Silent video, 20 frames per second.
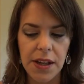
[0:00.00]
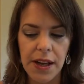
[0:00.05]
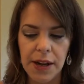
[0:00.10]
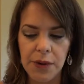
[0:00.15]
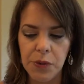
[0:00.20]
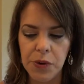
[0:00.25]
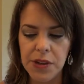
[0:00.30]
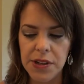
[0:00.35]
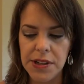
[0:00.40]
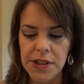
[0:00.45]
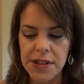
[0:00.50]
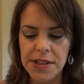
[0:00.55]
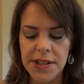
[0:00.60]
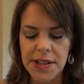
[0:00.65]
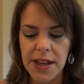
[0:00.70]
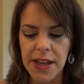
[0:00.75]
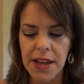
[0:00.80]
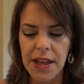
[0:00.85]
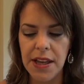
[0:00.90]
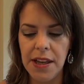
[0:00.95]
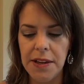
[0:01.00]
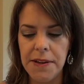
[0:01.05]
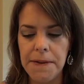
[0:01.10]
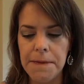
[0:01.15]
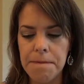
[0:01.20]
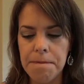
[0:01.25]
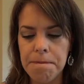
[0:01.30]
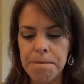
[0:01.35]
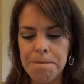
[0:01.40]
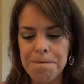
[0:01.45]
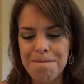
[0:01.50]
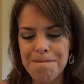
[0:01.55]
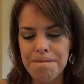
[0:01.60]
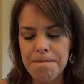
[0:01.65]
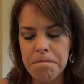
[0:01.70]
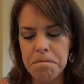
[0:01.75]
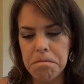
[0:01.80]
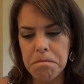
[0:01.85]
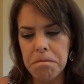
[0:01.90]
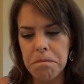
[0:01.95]
I wouldn't say,
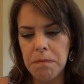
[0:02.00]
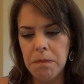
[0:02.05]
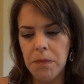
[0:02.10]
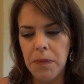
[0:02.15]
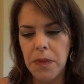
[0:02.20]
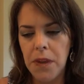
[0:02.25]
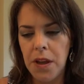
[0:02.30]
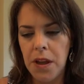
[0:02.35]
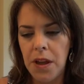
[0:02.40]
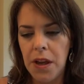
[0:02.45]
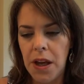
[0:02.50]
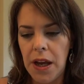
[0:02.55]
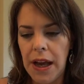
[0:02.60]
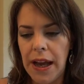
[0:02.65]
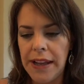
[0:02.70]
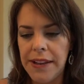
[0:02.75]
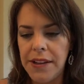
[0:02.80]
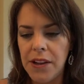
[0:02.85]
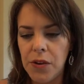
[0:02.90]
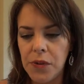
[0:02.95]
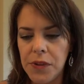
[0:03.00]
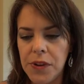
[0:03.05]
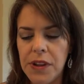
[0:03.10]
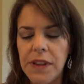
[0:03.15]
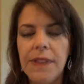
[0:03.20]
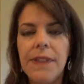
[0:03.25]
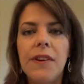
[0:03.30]
I don't think